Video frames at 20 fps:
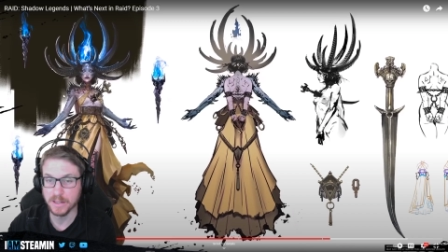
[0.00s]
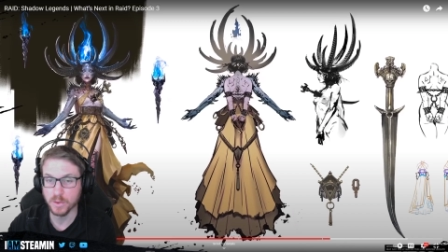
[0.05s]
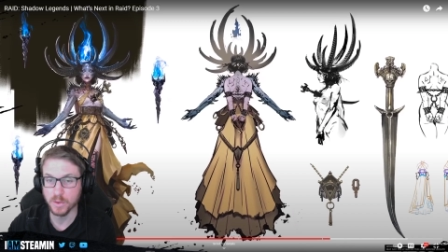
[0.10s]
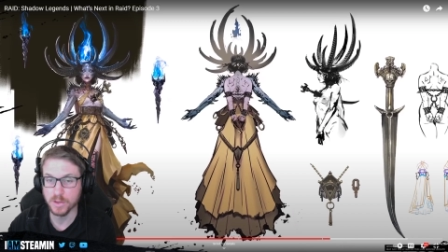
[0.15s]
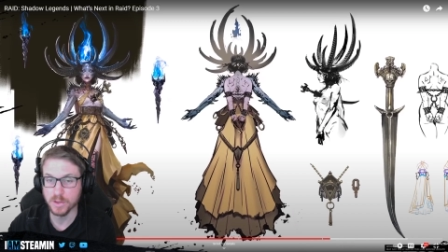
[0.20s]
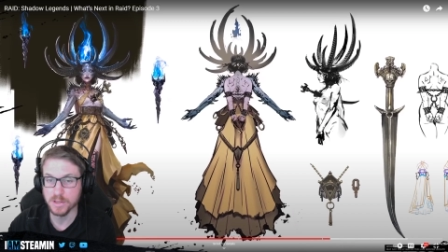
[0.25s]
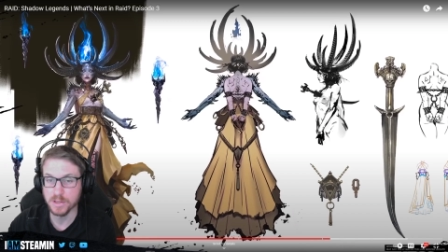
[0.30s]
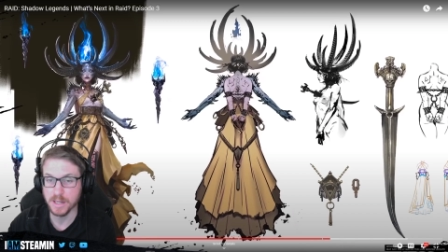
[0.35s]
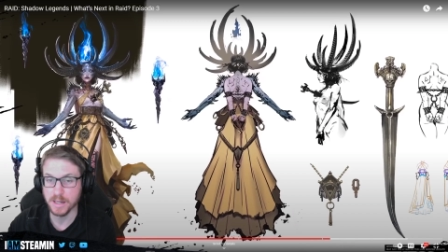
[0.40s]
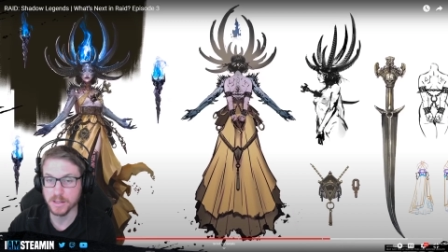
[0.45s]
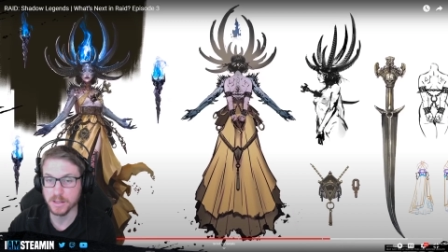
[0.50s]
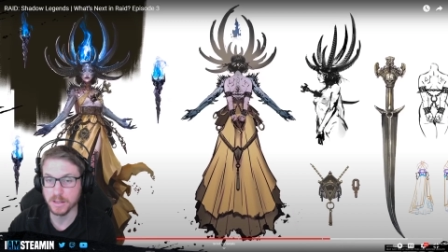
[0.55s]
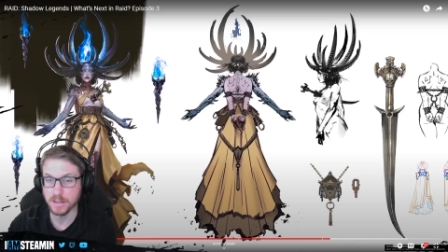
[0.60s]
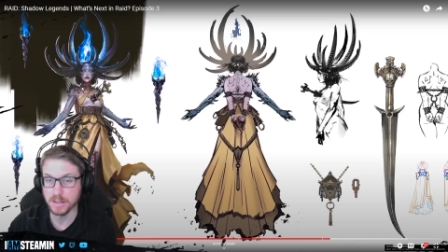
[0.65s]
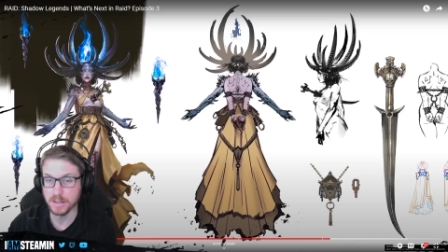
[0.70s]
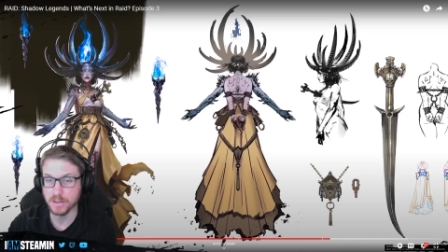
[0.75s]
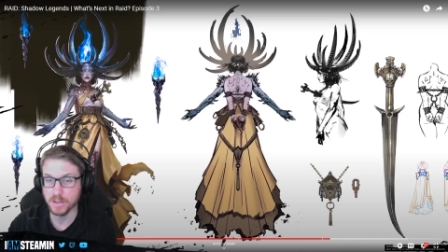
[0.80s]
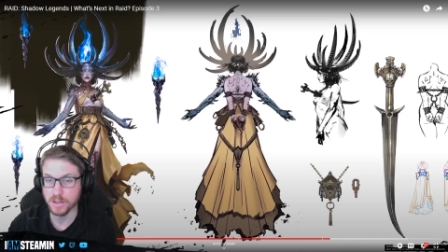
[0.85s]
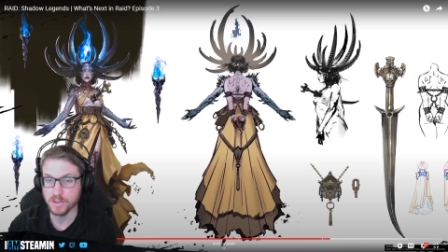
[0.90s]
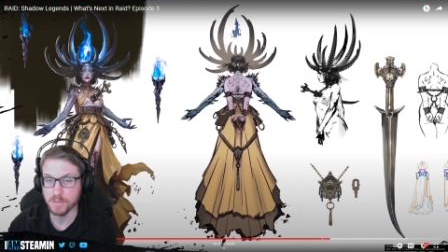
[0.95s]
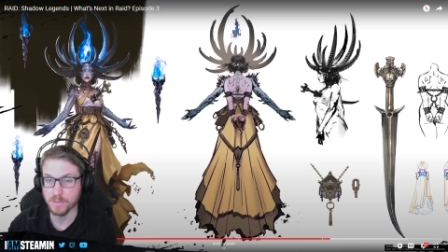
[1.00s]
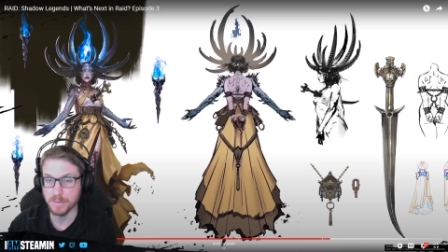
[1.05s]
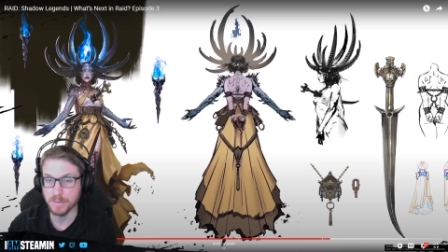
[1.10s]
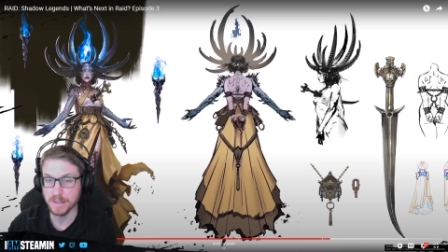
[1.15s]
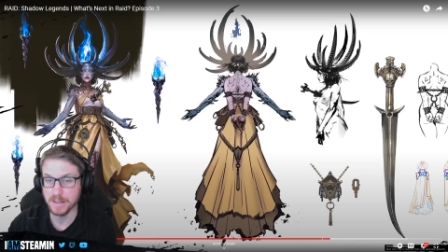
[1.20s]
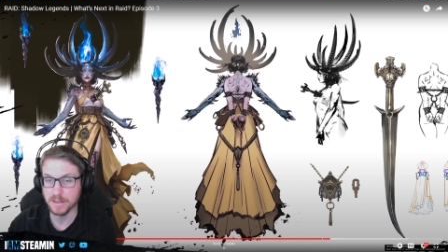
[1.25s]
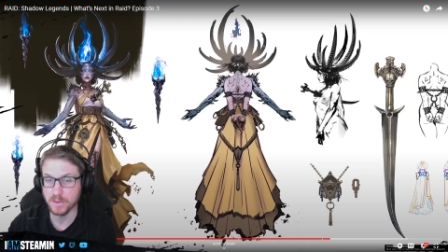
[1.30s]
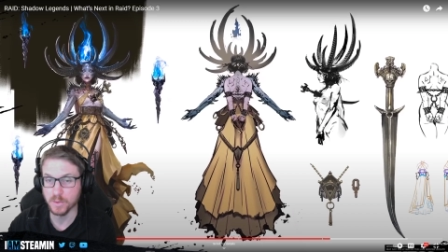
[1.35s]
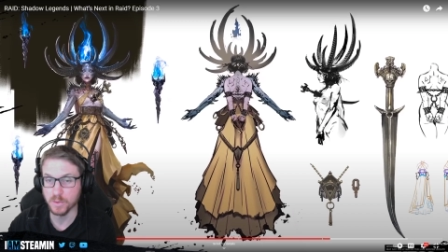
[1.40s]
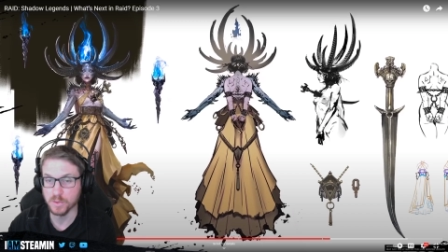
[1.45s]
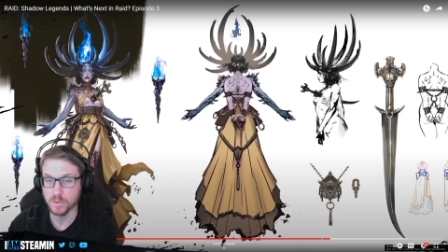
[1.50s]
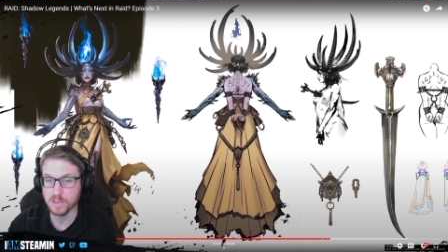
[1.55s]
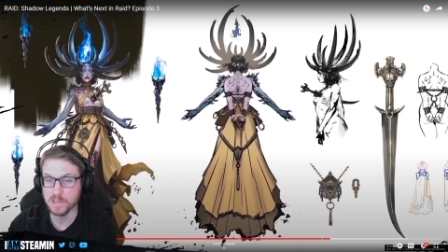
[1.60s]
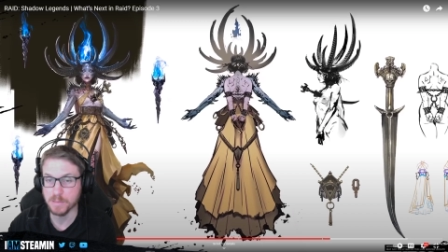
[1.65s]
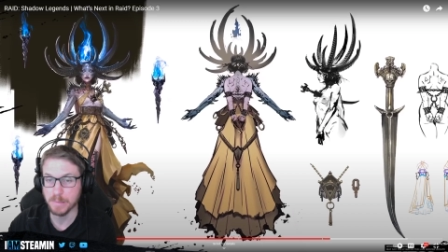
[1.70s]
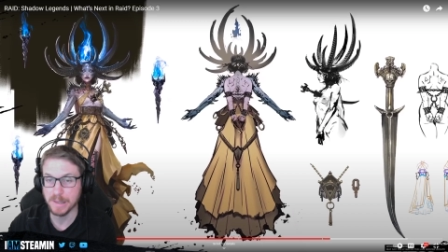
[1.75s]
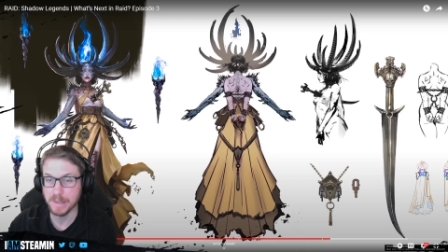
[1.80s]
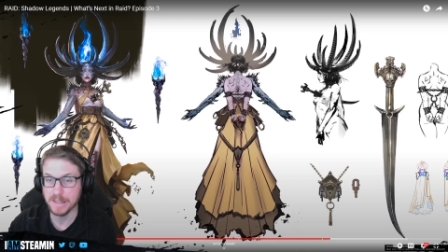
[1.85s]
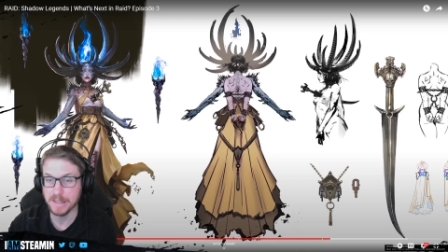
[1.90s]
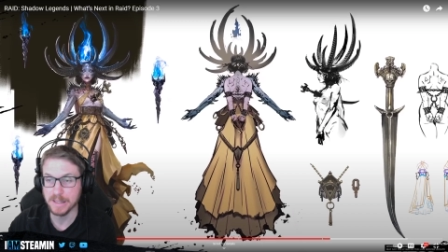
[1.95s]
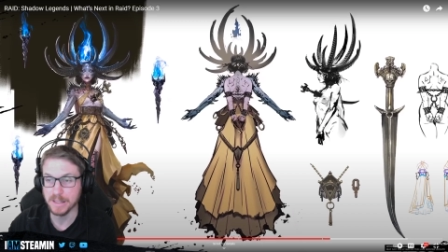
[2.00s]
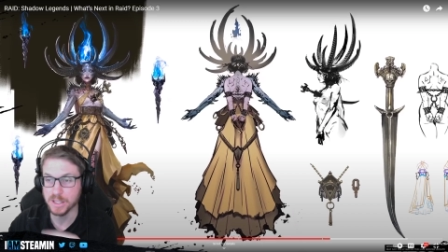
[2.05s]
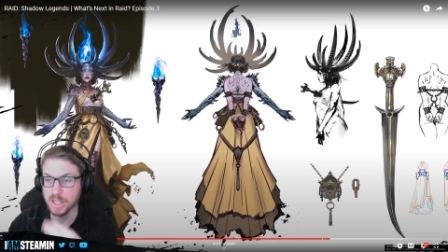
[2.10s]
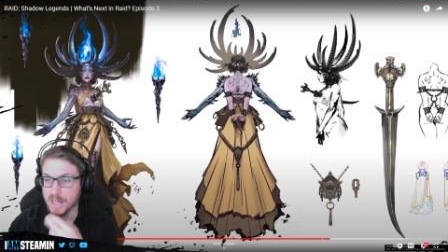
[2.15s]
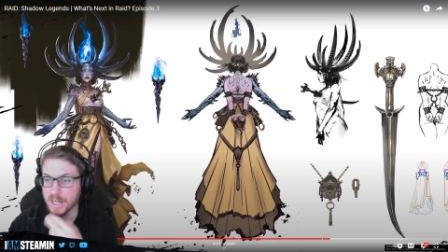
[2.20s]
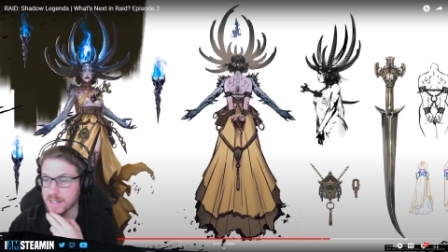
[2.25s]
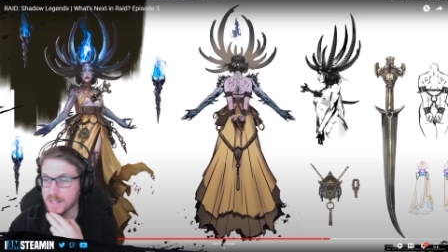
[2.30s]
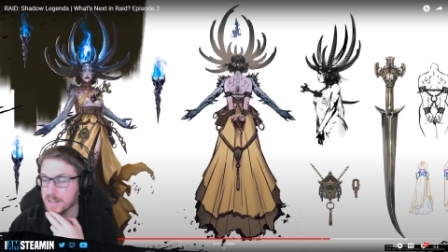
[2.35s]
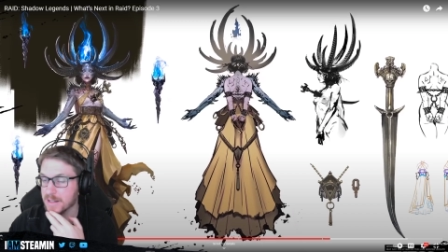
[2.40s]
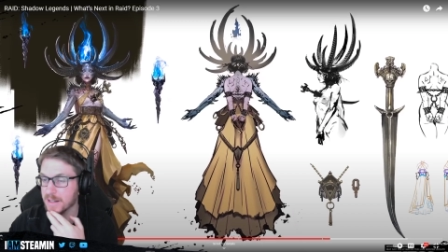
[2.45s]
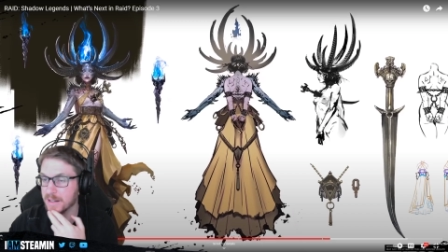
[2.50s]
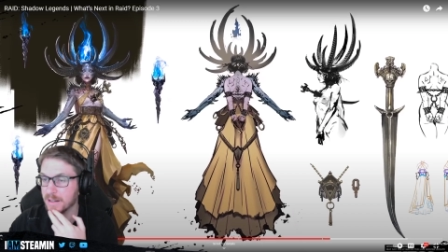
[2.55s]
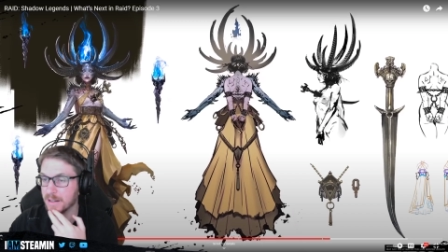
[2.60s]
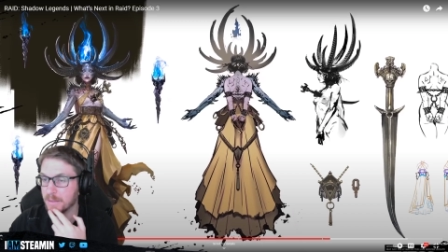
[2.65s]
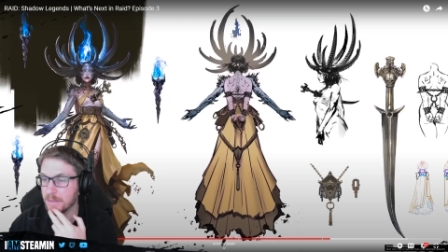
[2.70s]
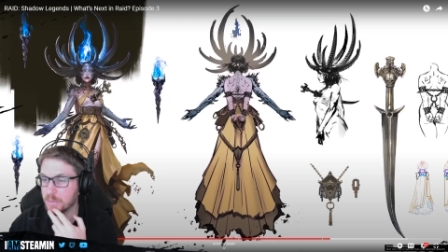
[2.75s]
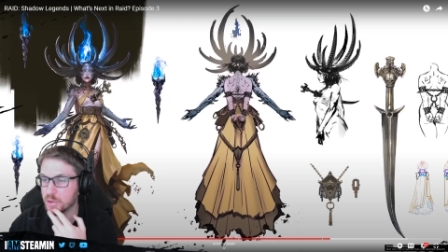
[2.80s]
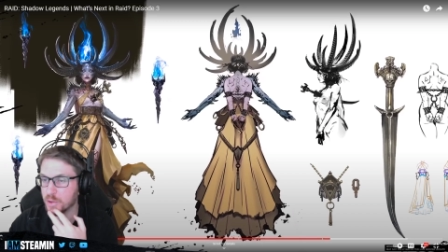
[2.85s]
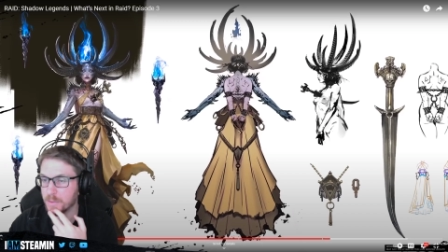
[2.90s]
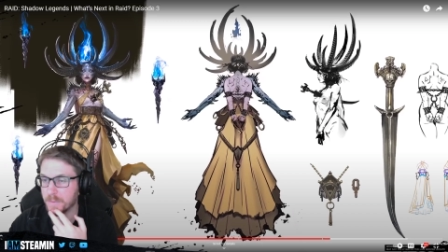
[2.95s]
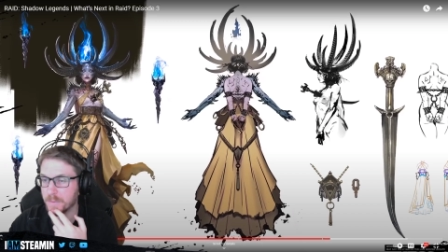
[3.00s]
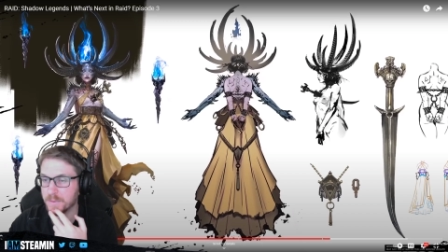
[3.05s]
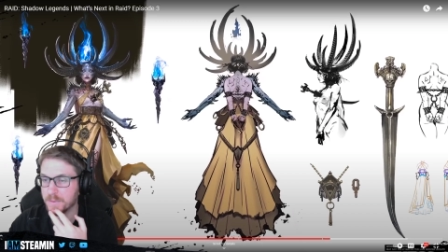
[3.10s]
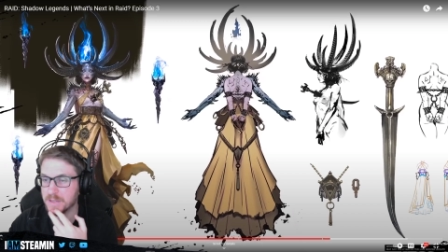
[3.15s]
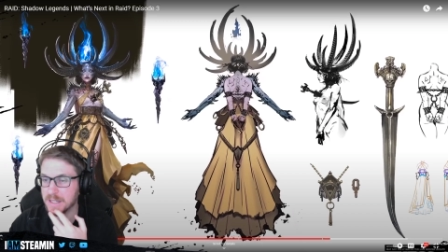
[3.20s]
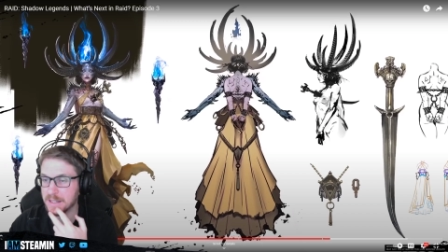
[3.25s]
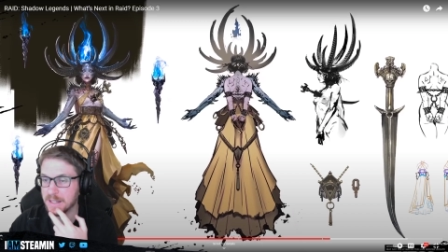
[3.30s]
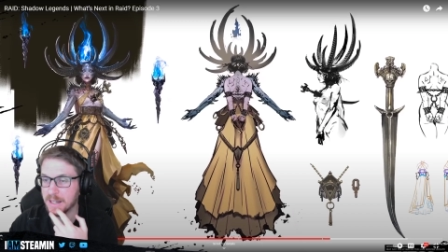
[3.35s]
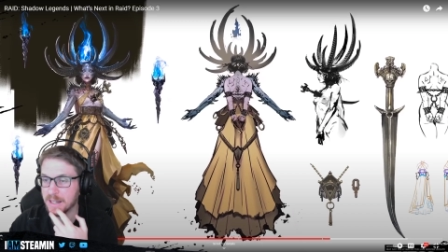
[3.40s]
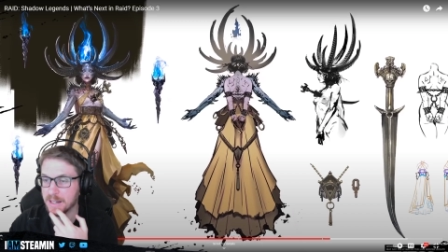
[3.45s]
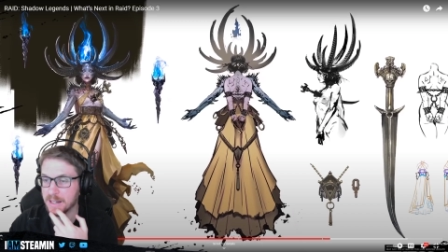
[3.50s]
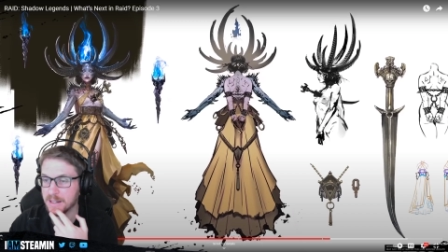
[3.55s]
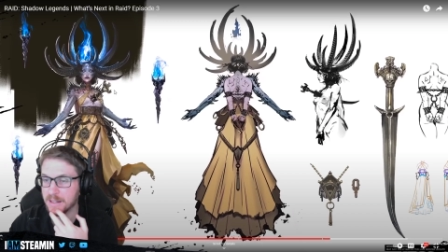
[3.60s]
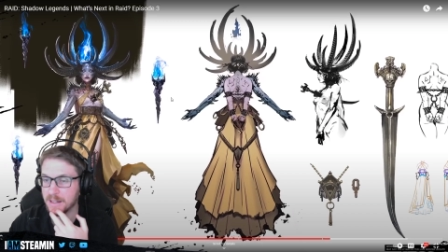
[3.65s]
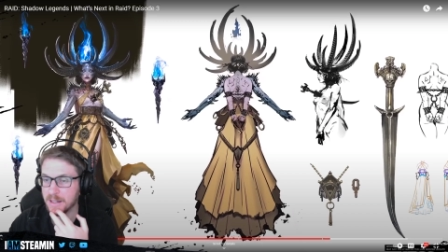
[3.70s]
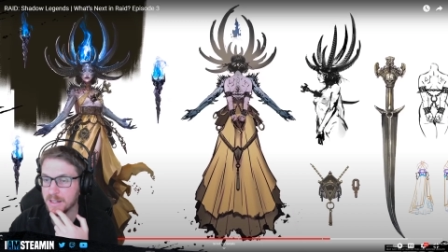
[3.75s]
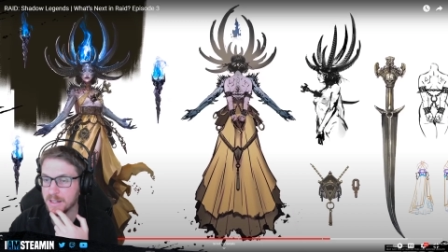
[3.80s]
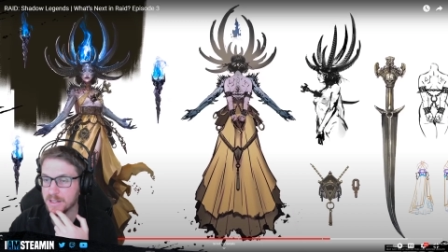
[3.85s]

Hordes, actually, judging by the total spiky chest thing. I'm sure we've seen that.